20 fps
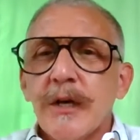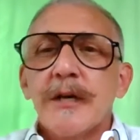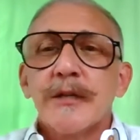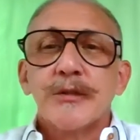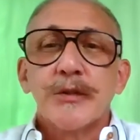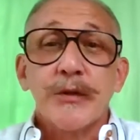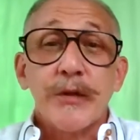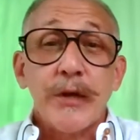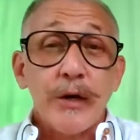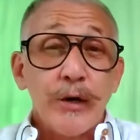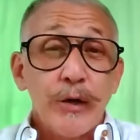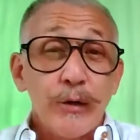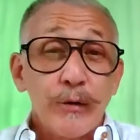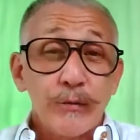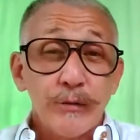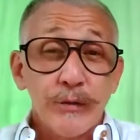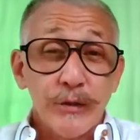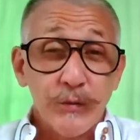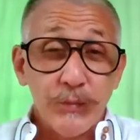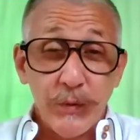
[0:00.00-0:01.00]
so that
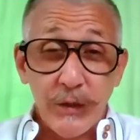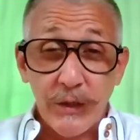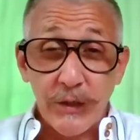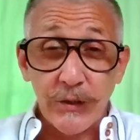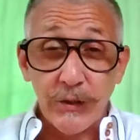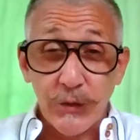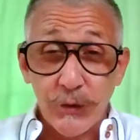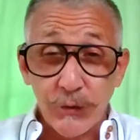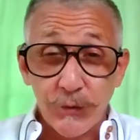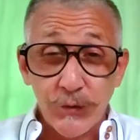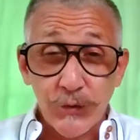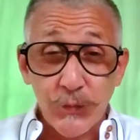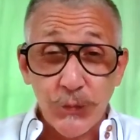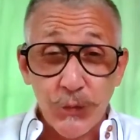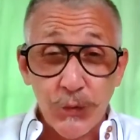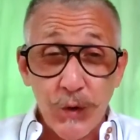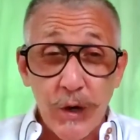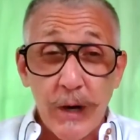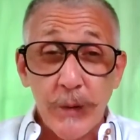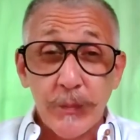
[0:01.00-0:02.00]
hose is being used
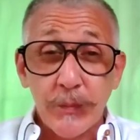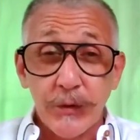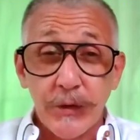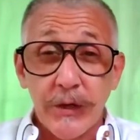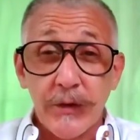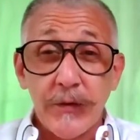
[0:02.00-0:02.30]
properly